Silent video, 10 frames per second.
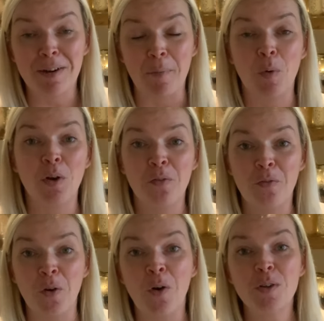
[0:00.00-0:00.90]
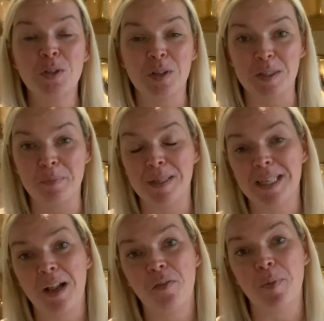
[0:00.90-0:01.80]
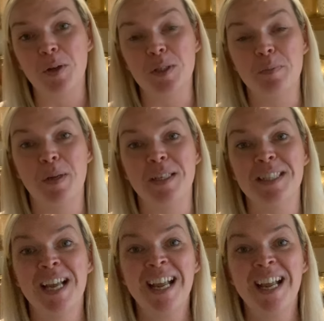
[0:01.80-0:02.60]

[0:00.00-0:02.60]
I'm one of four, so there's myself, my husband,